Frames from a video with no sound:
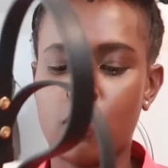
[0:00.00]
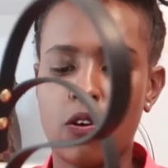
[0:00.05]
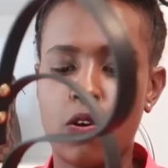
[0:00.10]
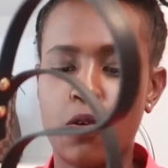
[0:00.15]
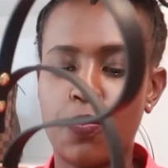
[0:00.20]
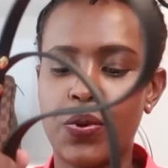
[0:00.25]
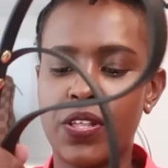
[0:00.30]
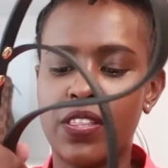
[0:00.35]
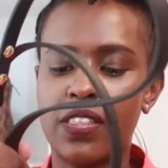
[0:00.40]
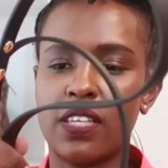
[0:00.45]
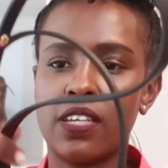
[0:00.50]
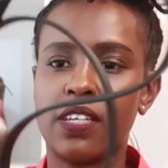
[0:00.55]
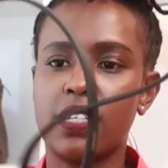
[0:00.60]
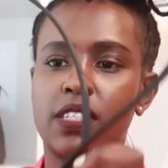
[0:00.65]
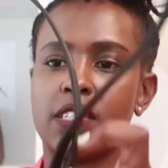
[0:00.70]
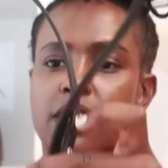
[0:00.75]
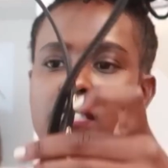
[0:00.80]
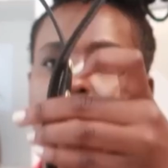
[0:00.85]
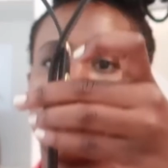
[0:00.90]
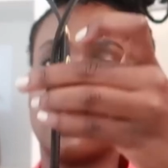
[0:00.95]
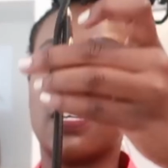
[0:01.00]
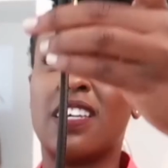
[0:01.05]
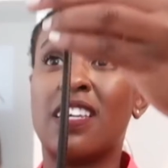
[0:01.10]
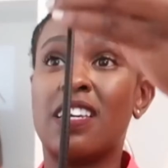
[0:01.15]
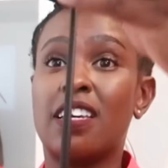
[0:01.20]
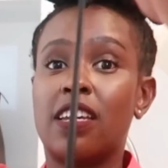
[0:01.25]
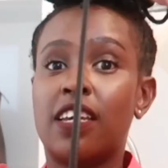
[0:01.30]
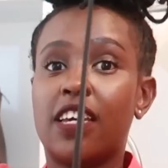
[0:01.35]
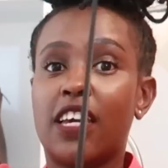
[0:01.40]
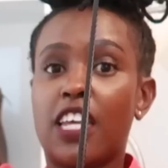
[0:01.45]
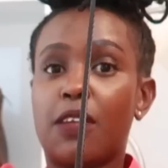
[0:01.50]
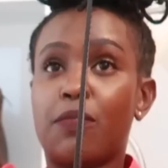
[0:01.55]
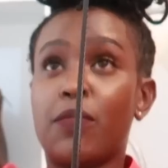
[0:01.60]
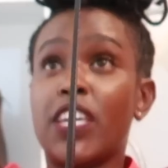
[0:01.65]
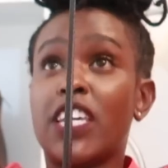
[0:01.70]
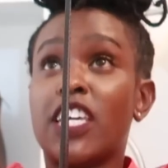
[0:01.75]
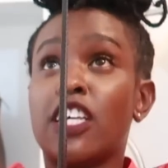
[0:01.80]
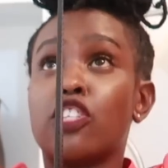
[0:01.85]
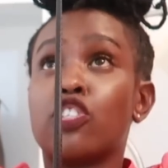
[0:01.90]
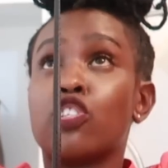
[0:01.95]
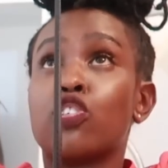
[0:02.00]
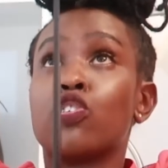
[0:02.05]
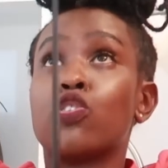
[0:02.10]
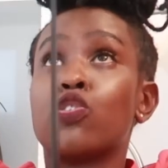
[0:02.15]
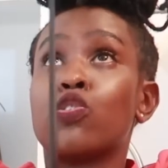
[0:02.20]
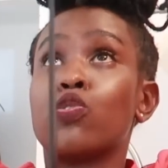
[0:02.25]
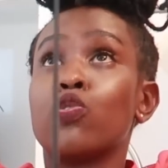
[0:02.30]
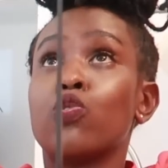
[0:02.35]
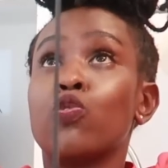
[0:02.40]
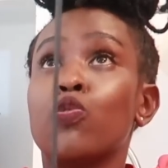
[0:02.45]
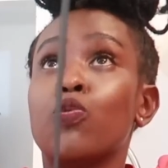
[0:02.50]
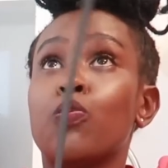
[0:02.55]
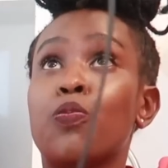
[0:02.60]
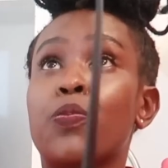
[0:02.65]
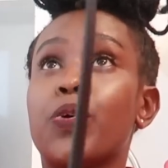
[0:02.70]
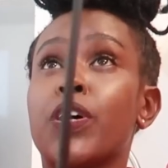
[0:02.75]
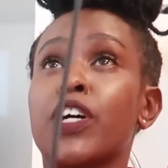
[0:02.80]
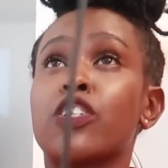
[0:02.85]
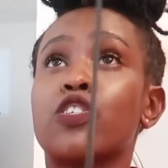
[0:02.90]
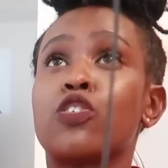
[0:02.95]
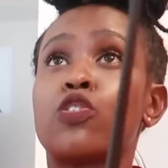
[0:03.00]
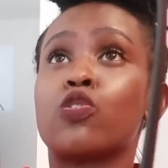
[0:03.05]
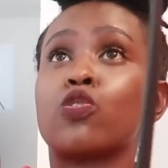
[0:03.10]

open this and make it super